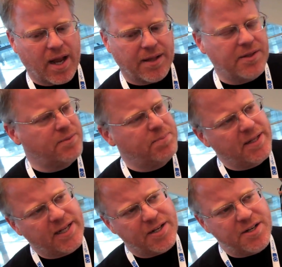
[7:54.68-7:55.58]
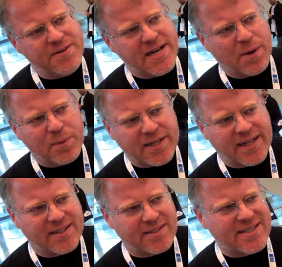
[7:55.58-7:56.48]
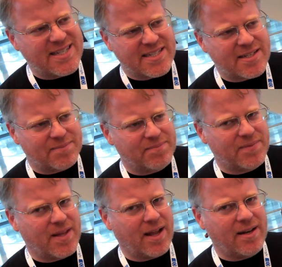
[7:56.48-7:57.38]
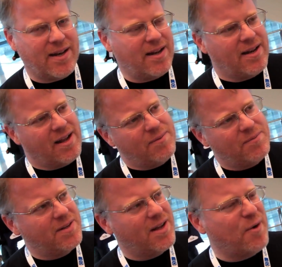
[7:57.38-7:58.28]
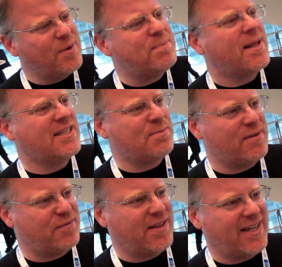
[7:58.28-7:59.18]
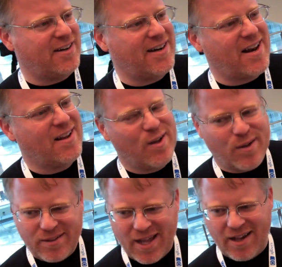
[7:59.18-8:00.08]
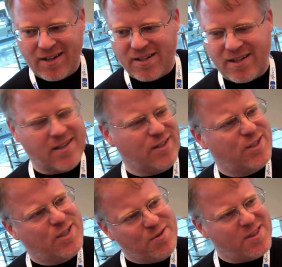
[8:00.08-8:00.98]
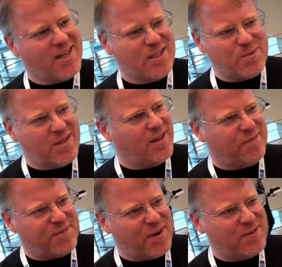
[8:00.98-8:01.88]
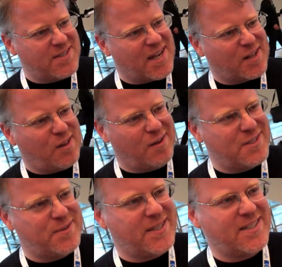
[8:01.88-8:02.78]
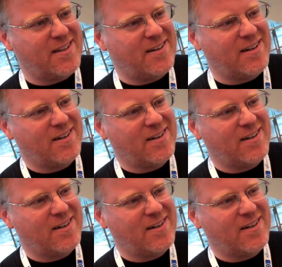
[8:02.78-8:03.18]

And they're building a new networking system, not a replacement for the internet, that can do things when the phones get close to each other.